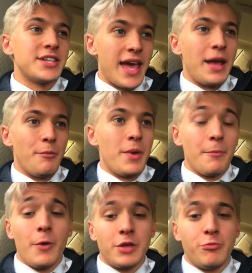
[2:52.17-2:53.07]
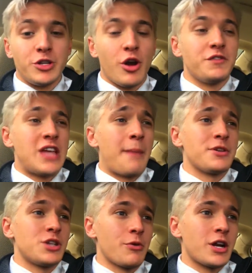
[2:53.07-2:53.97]
and we drove
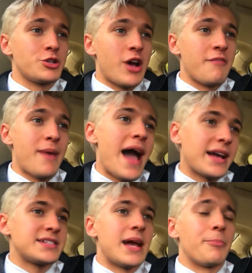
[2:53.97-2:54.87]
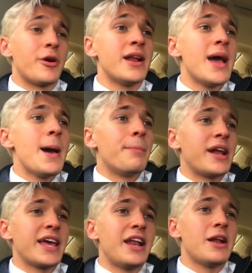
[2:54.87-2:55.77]
separate, so we're gonna drive back separate,
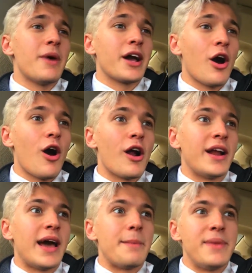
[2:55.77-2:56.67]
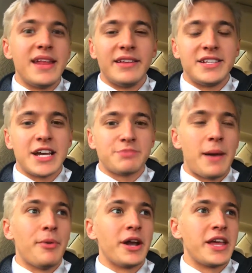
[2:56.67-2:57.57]
but I get into my car, and I immediately text
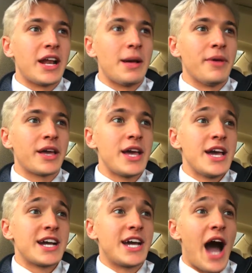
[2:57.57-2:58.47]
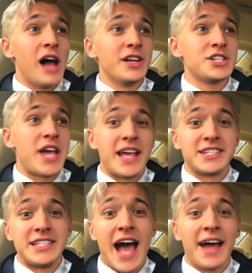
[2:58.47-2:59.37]
my buddy, and I'm like, college
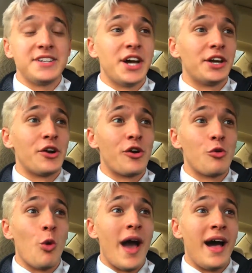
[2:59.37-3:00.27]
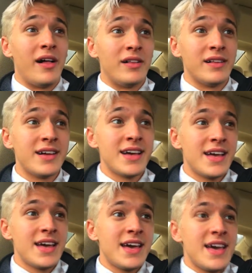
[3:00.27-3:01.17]
has not done her well.
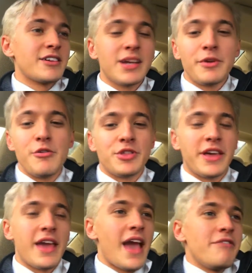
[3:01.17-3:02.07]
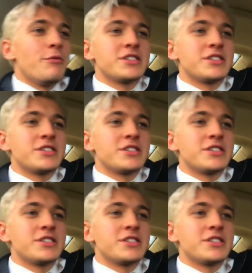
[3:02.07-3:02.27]
Now, some of you are thinking, Evan,